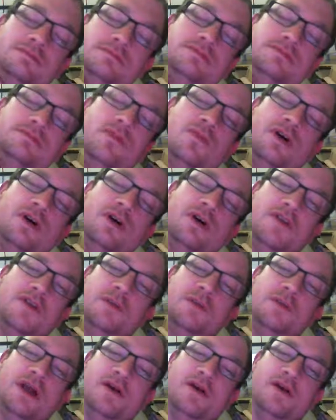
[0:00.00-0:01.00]
What have you
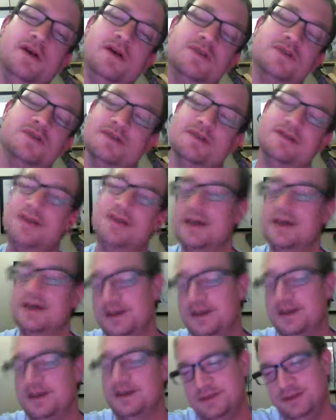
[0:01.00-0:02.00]
been up to today, then,
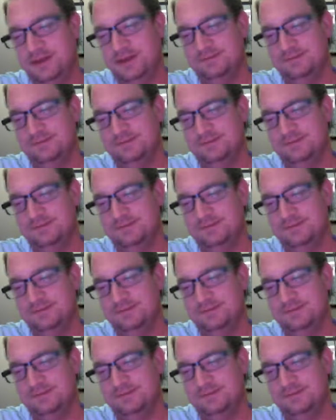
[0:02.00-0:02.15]
mate?